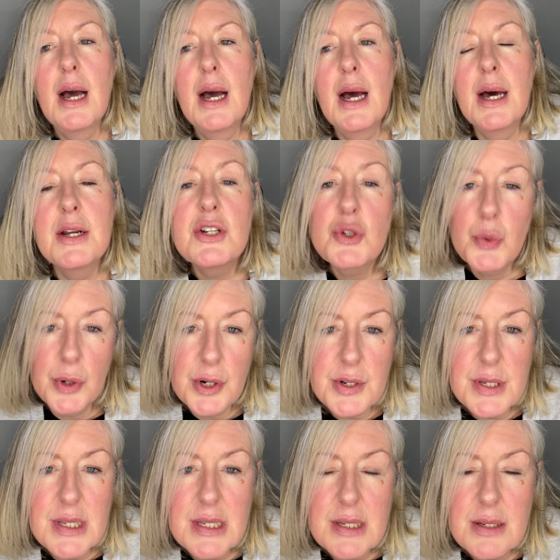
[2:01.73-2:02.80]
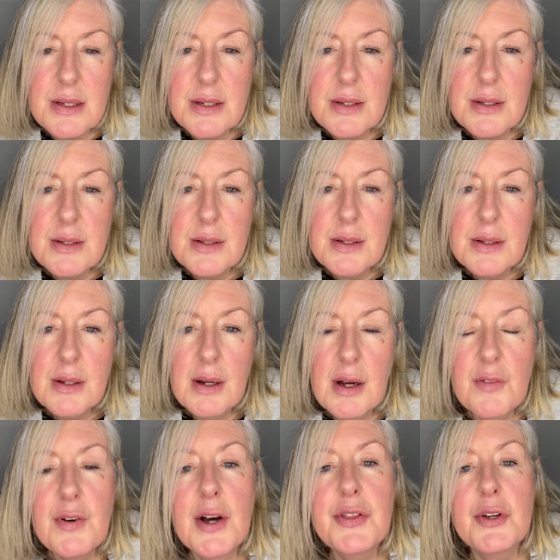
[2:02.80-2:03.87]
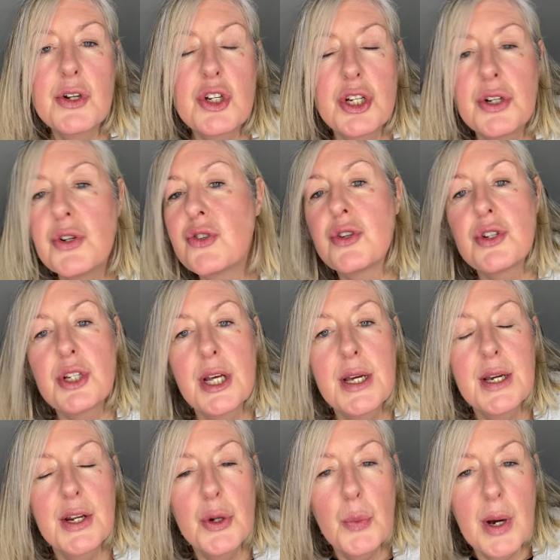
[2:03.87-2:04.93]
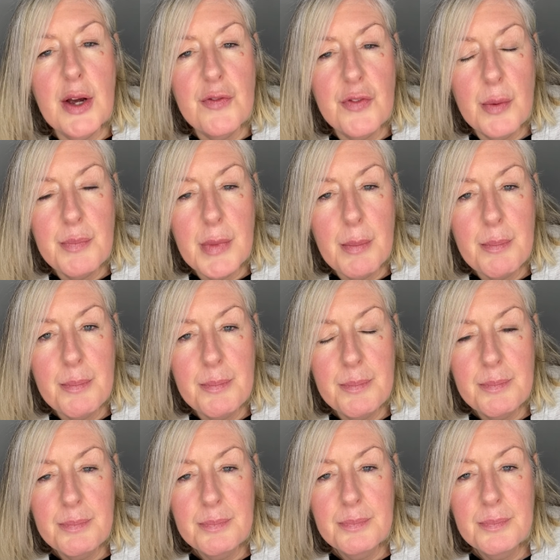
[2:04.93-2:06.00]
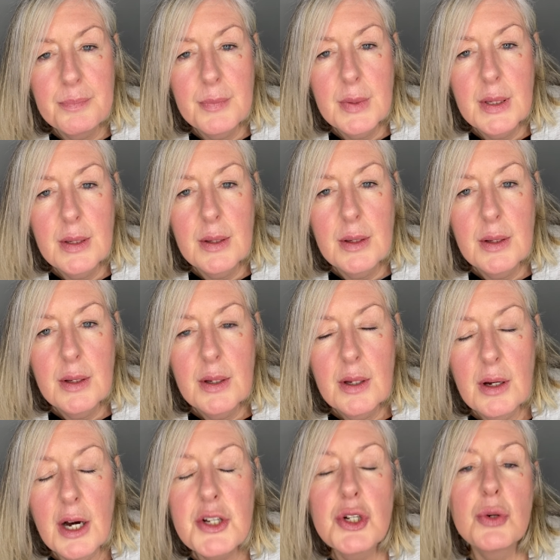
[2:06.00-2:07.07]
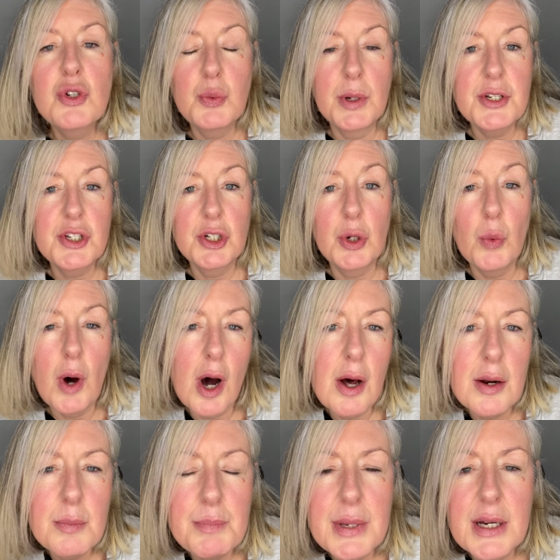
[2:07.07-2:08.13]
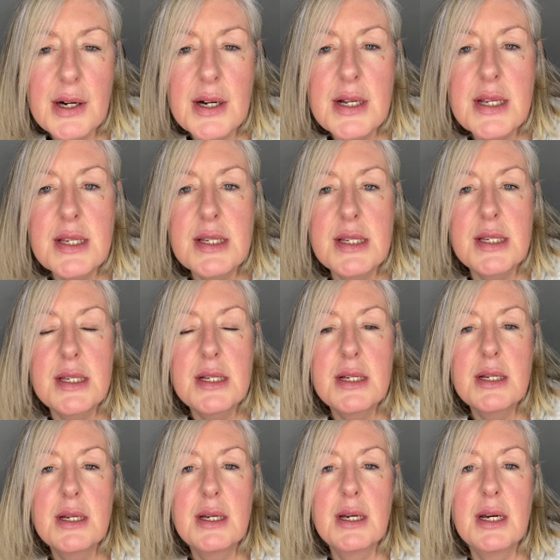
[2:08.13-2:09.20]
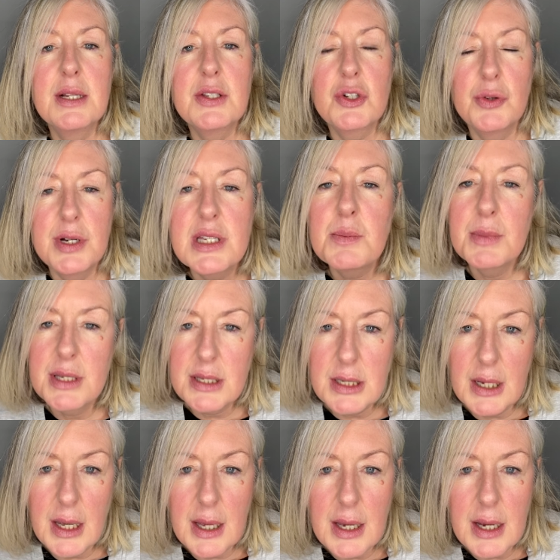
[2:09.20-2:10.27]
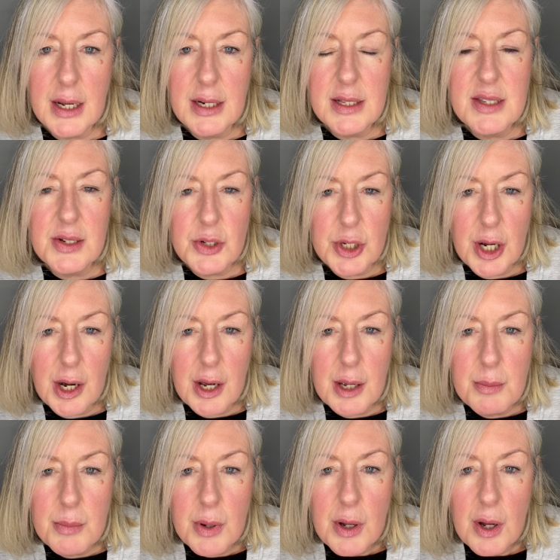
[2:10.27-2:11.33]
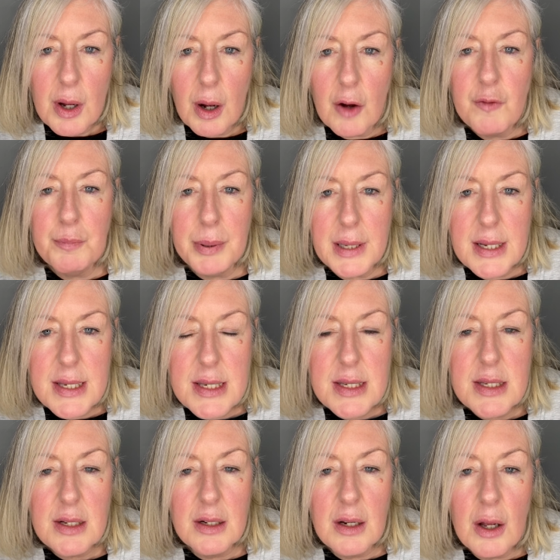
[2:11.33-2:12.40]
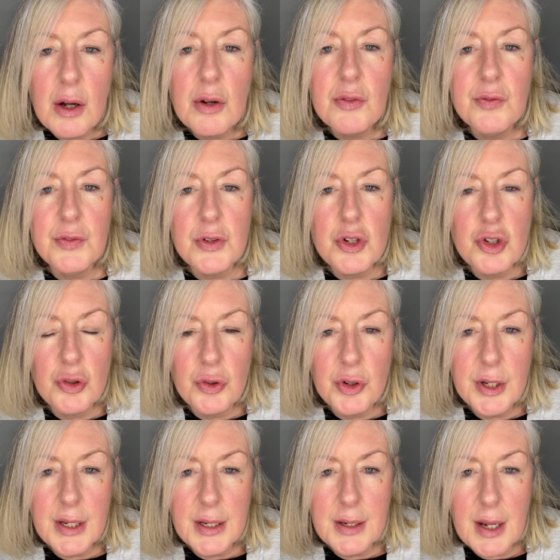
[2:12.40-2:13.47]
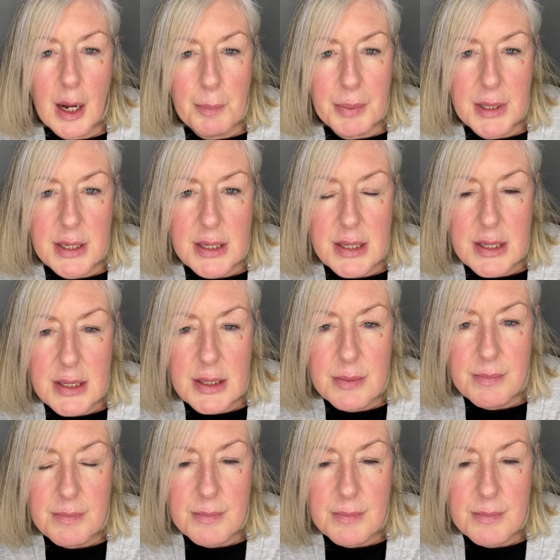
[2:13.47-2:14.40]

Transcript: and worse, have had their children taken away from them. I don't want to go on because it's Christmas Day and it's a time of peace, love, joy, and happiness.